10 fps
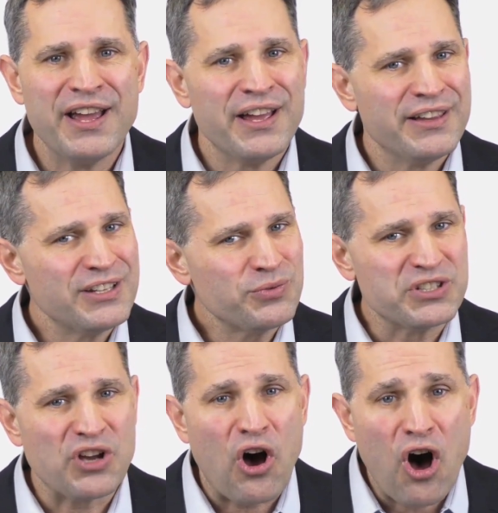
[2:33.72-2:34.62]
This
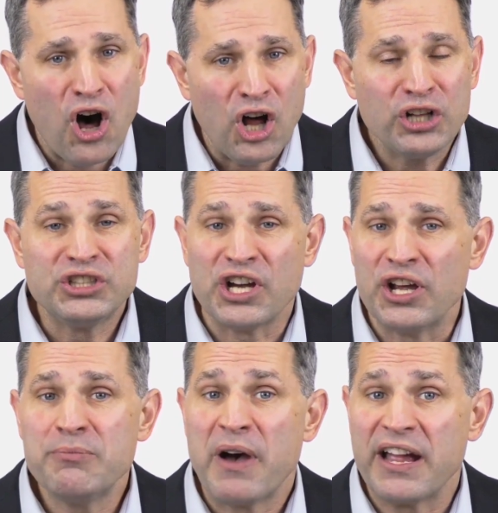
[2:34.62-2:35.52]
was all
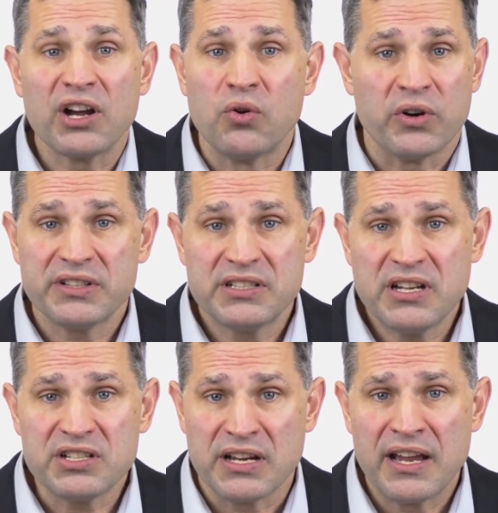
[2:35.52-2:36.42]
done by a court
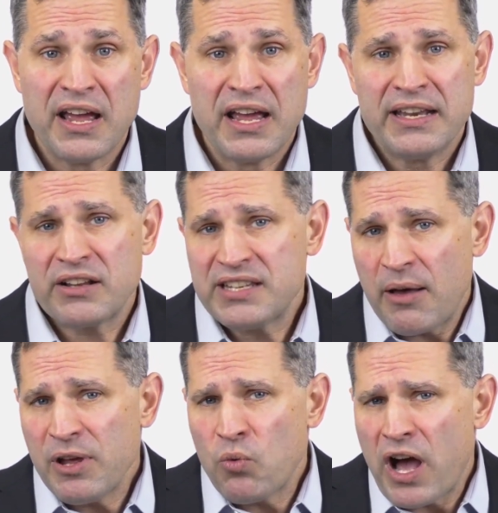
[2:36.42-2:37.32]
decision. Now tell
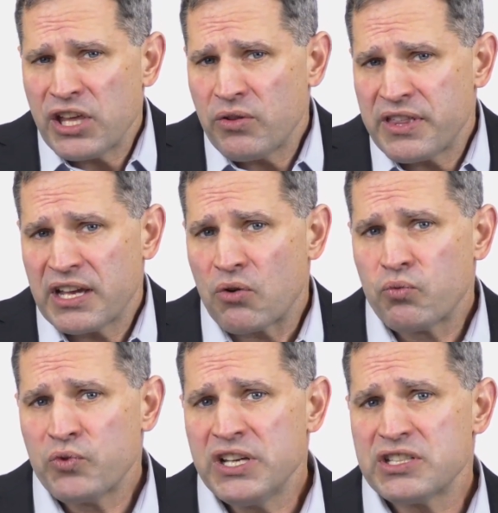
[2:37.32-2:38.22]
me why you think a
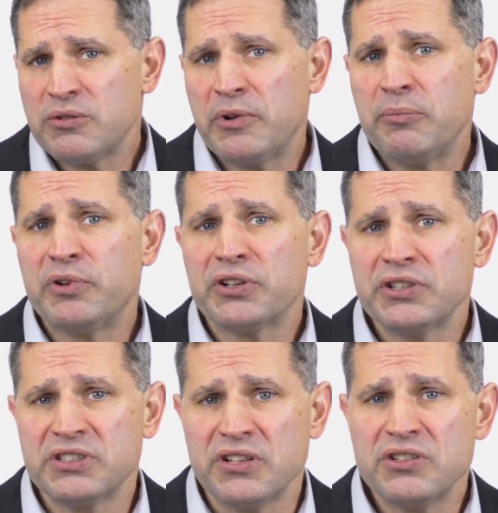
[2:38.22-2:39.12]
reasonable
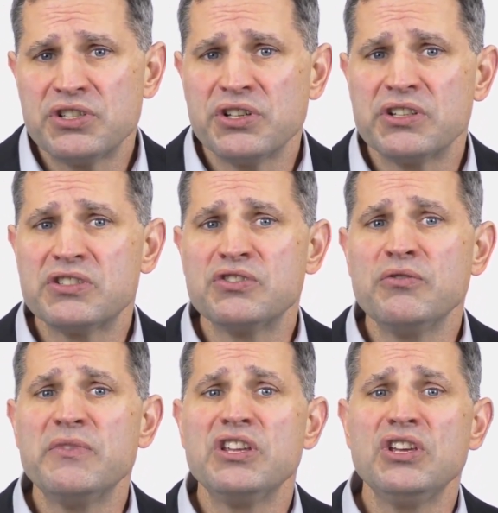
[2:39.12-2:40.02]
person should
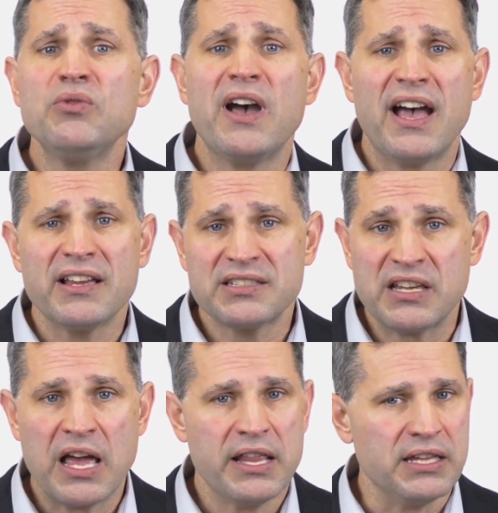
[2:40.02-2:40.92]
assume the U.S.,
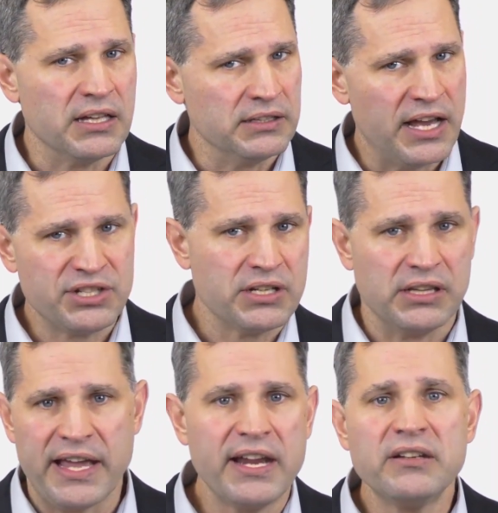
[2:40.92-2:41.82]
the alleged
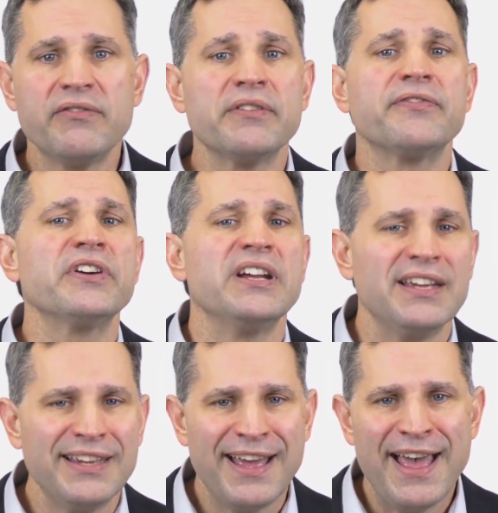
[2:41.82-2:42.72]
land of the
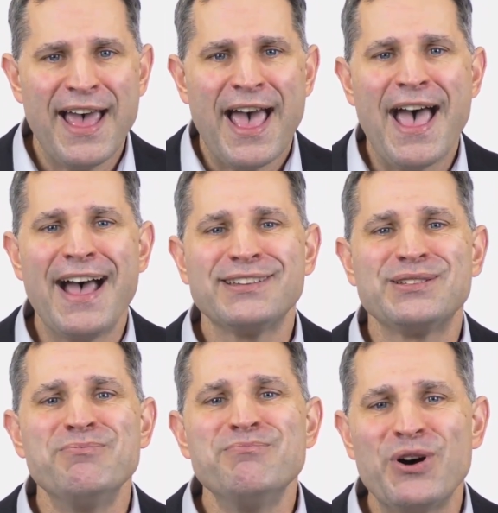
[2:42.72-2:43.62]
free, has
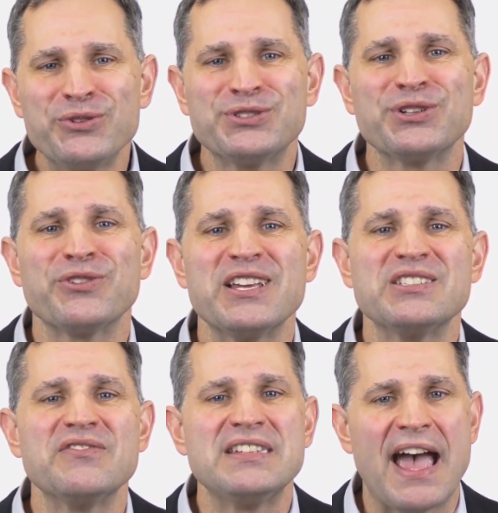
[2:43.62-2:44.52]
the most
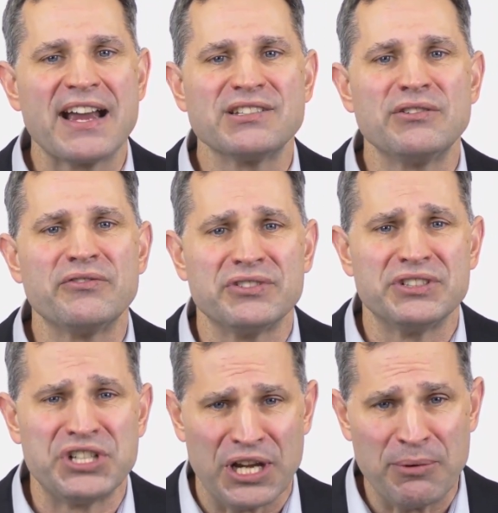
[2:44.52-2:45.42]
aggressive taxing
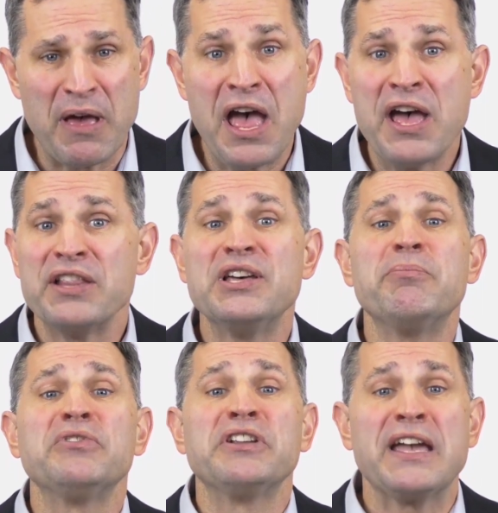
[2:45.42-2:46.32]
regime the
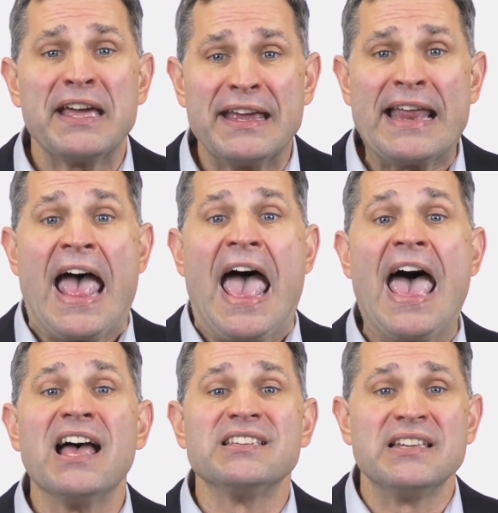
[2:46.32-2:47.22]
planet
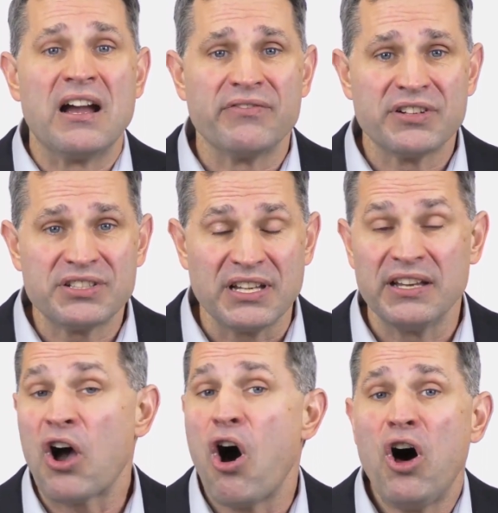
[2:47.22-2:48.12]
has ever seen,
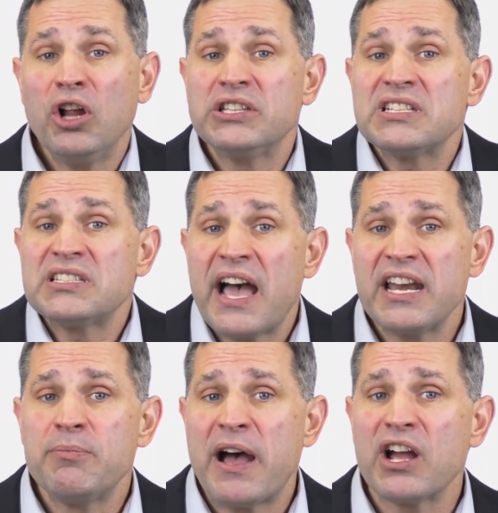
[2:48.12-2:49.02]
all
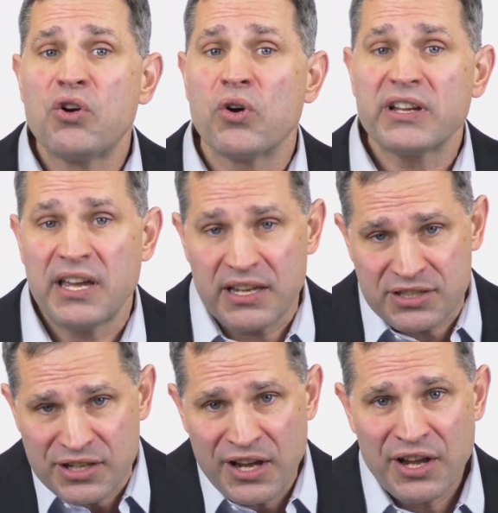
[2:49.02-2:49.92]
decided by a court
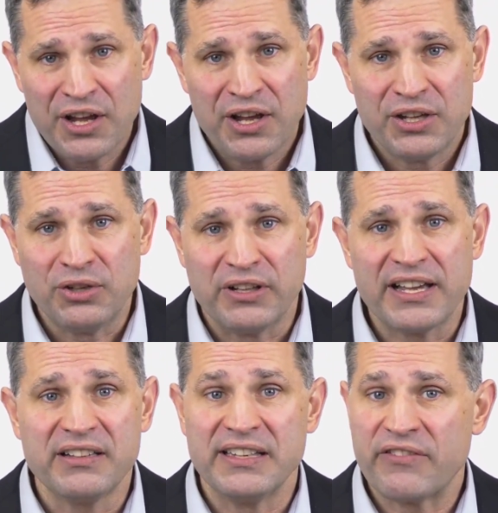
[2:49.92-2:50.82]
case you
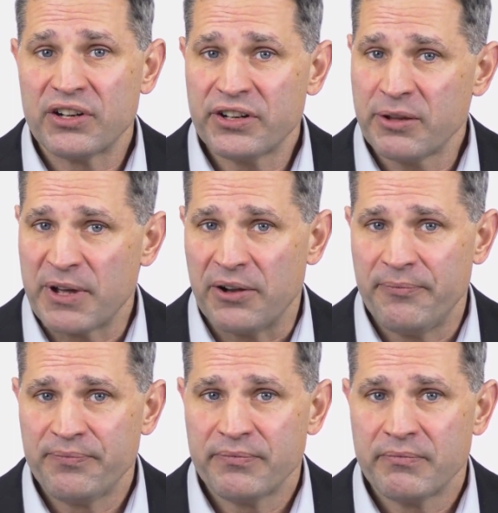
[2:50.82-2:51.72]
likely never heard about.
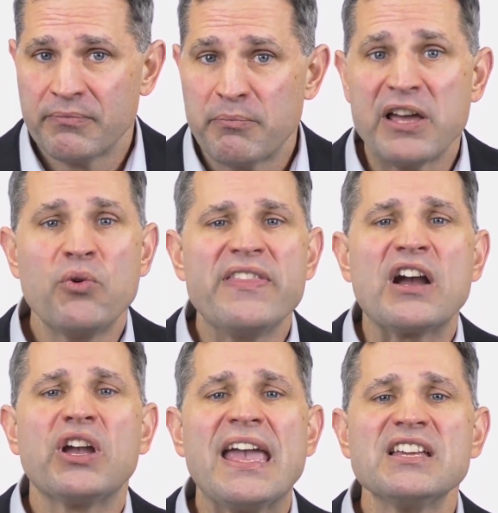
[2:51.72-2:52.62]
By the way,
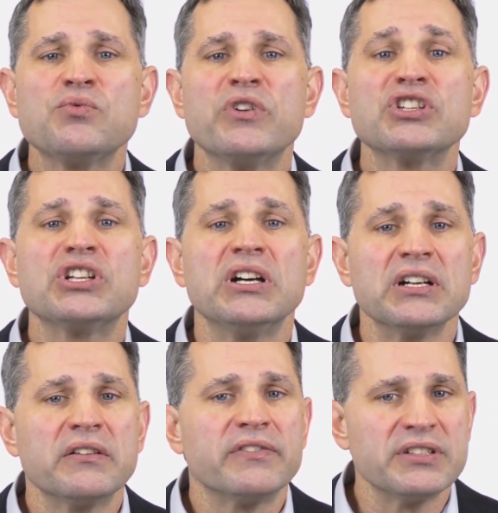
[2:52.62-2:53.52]
that case was
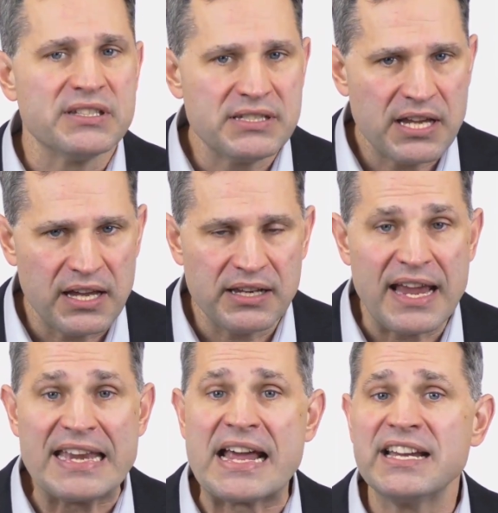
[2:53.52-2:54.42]
Cook versus Tate, a
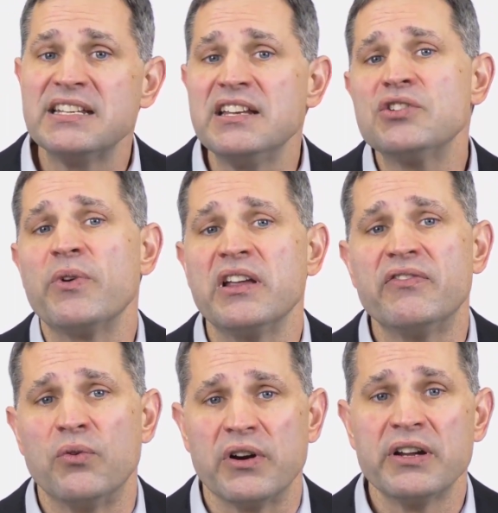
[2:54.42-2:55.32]

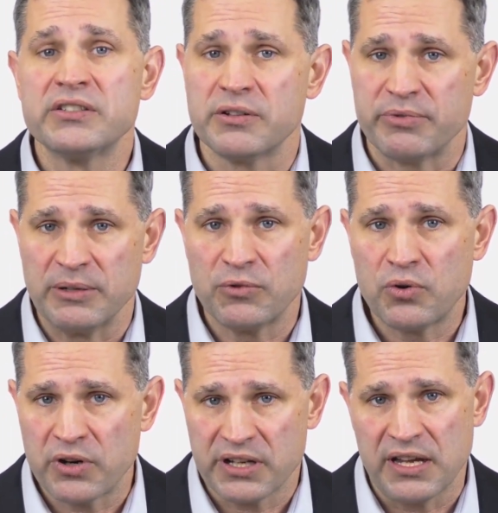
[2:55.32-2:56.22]
1924 Supreme
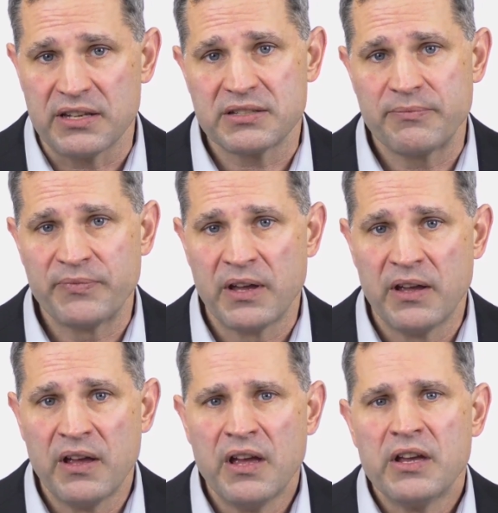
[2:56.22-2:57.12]
Court case.
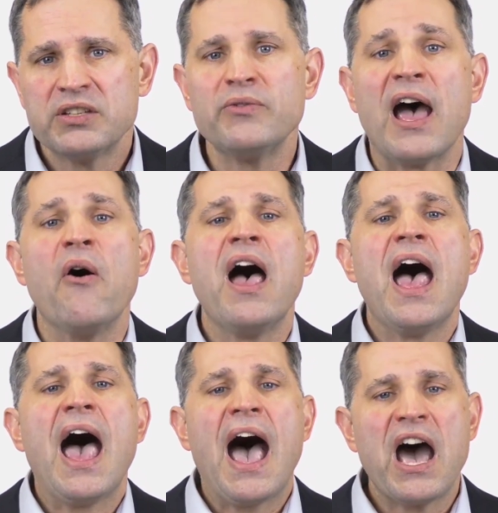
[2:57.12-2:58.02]
So now,
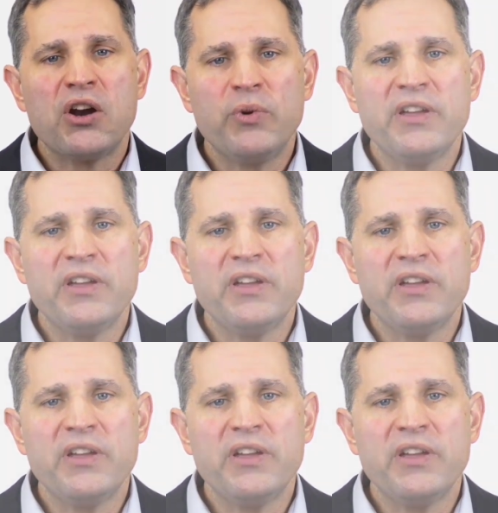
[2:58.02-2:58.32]
how do we